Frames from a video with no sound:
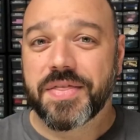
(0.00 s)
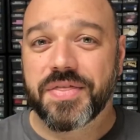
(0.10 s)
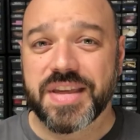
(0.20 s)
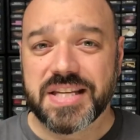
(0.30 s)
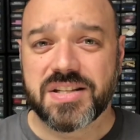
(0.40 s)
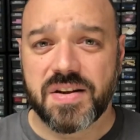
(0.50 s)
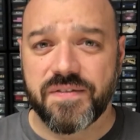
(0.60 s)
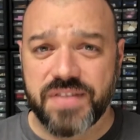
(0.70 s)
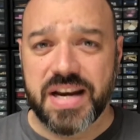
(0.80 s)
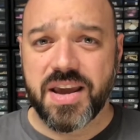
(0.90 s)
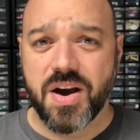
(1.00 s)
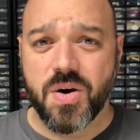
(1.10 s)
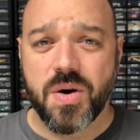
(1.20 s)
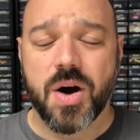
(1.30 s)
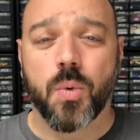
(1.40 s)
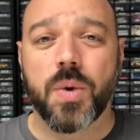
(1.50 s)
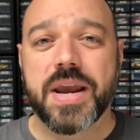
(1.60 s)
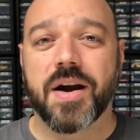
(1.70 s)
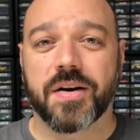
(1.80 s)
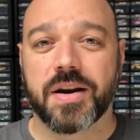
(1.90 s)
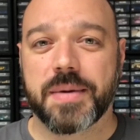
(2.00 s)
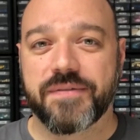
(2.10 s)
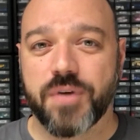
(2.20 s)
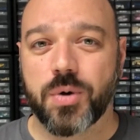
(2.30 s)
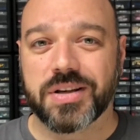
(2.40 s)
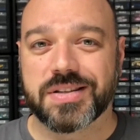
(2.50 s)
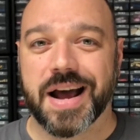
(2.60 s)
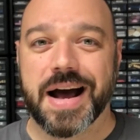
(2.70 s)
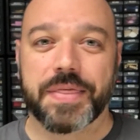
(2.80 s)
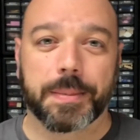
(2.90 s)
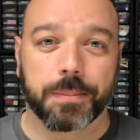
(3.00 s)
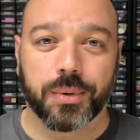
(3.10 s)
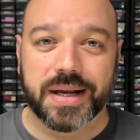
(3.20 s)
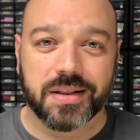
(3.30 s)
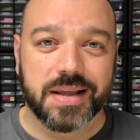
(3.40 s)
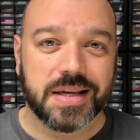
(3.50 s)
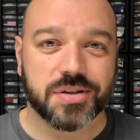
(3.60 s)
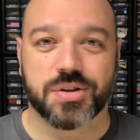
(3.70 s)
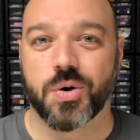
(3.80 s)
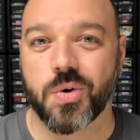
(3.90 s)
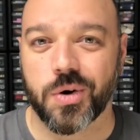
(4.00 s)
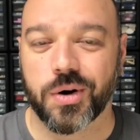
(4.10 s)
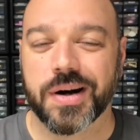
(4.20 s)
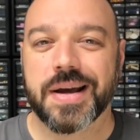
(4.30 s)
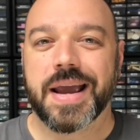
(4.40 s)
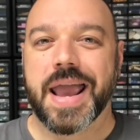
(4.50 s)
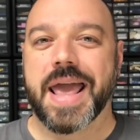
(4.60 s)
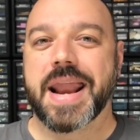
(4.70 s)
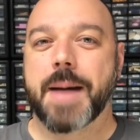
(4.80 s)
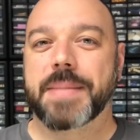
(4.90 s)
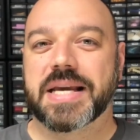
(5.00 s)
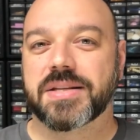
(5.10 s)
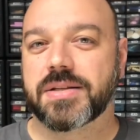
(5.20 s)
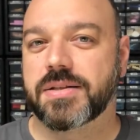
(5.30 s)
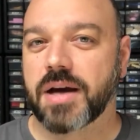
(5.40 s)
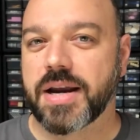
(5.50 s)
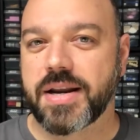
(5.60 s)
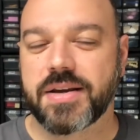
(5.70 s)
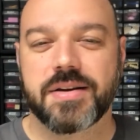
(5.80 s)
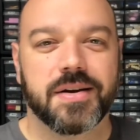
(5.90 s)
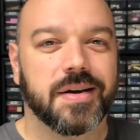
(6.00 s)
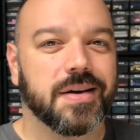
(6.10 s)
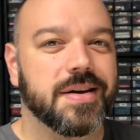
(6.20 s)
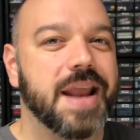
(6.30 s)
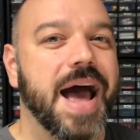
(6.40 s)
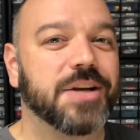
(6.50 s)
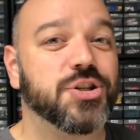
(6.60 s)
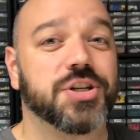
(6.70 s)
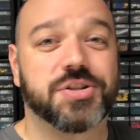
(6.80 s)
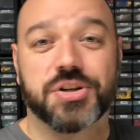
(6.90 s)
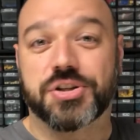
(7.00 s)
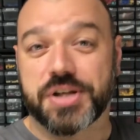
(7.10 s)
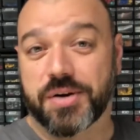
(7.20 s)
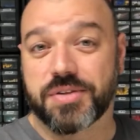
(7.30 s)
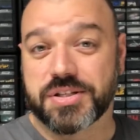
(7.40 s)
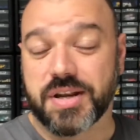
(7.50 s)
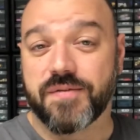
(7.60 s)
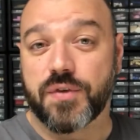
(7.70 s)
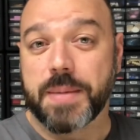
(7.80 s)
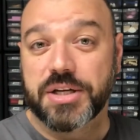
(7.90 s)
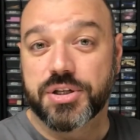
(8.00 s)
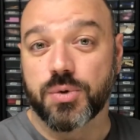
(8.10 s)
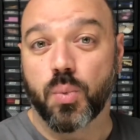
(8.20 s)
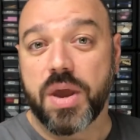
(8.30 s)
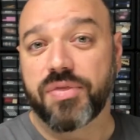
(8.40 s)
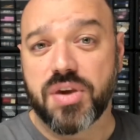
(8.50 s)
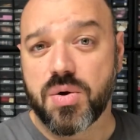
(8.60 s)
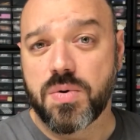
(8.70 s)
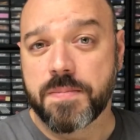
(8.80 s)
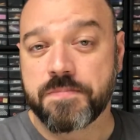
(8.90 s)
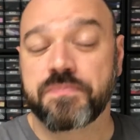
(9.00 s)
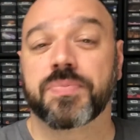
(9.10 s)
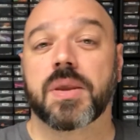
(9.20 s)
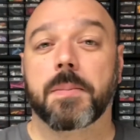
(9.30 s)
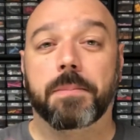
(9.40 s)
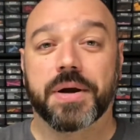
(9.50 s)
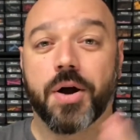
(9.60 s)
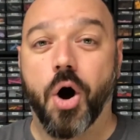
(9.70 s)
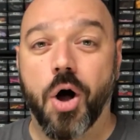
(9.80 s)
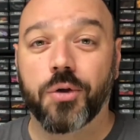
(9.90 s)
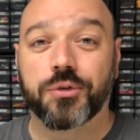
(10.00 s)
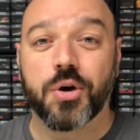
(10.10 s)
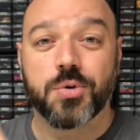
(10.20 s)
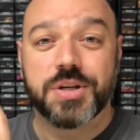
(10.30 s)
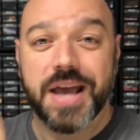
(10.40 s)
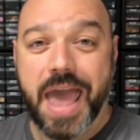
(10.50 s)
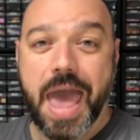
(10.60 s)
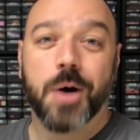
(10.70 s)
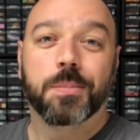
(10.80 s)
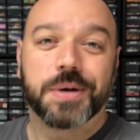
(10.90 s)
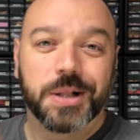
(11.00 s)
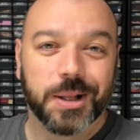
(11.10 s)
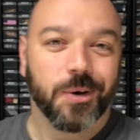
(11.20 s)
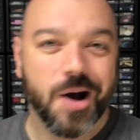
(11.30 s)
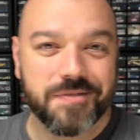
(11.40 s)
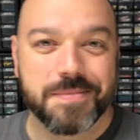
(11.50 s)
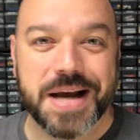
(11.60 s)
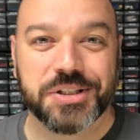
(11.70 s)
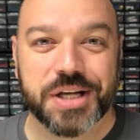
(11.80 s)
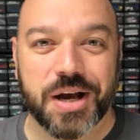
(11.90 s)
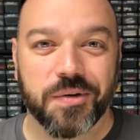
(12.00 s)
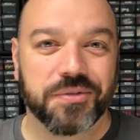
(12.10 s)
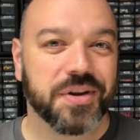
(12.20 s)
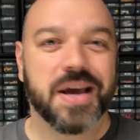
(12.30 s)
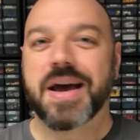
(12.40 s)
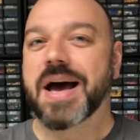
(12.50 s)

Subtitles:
This video, we are going to be focused on the Bricklink store, and I'm excited not just to share this information with you, but also to help clear off my shelves.